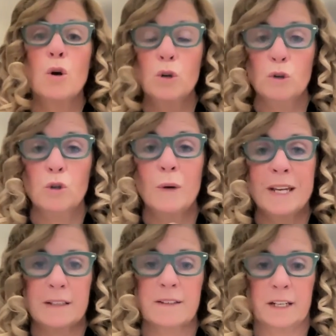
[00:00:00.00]
who
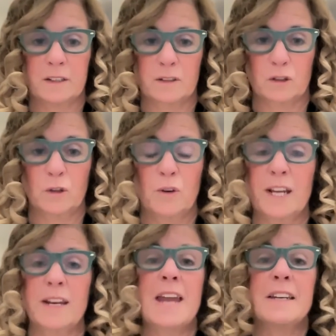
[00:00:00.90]
is
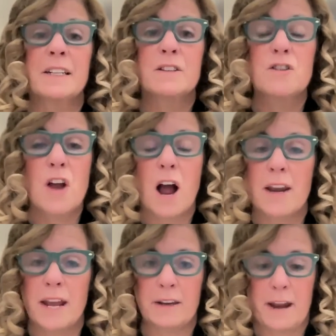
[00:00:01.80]
excluded, and it is not
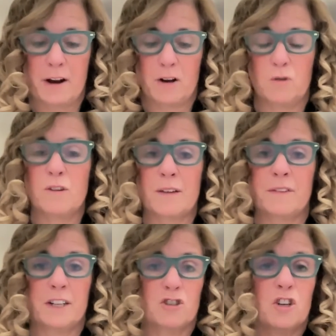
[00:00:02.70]
a narrow
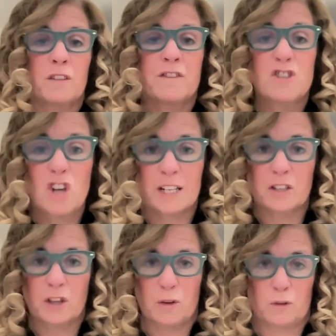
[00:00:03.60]
definition of
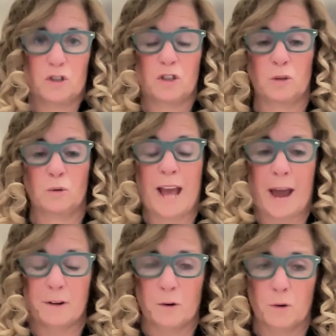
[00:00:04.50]
just those two
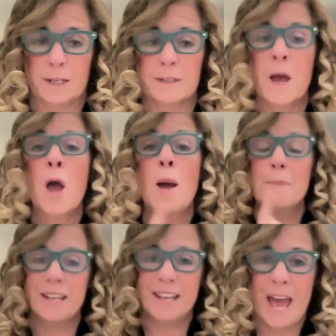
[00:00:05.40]
categories.
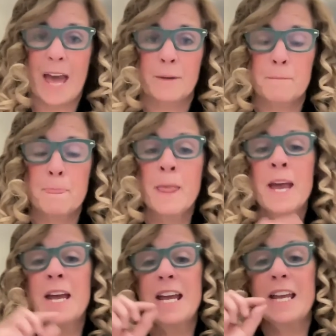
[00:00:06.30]
But again,
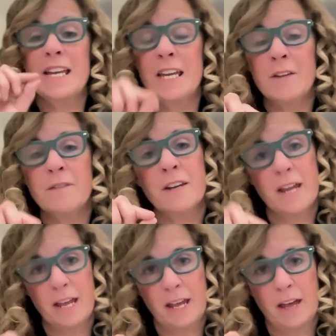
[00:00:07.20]
even
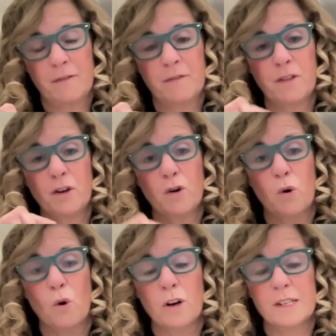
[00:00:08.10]
if the
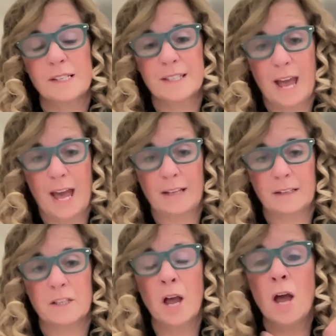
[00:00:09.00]
court
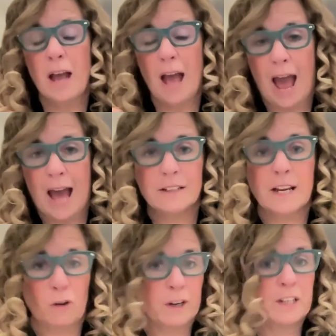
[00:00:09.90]
says, as
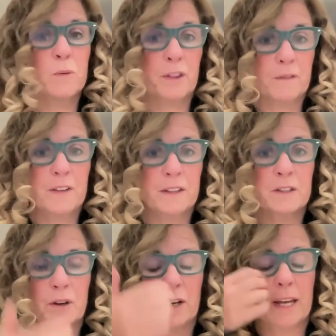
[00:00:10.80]
agrees with the Fifth
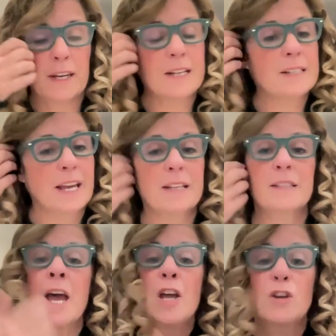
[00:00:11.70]
Circuit and says,
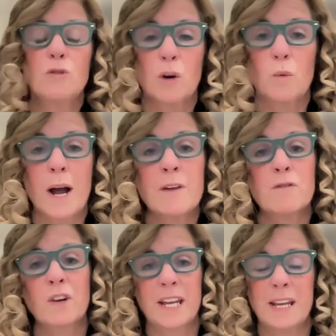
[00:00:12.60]
you know what,
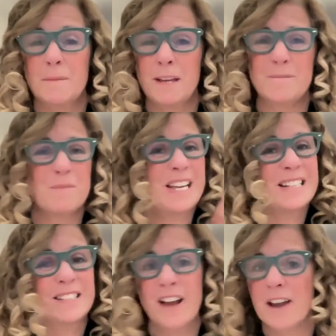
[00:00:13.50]
Rahimi,
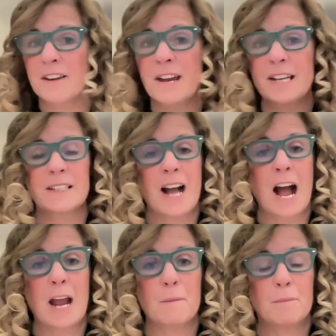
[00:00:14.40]
he's not a nice
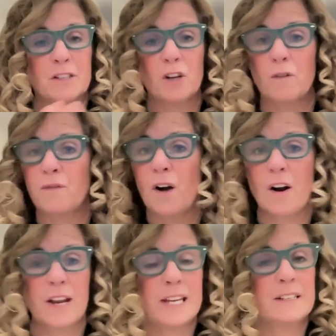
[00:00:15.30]
guy, but so
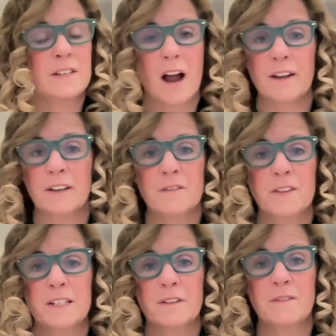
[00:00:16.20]
far he's not a convicted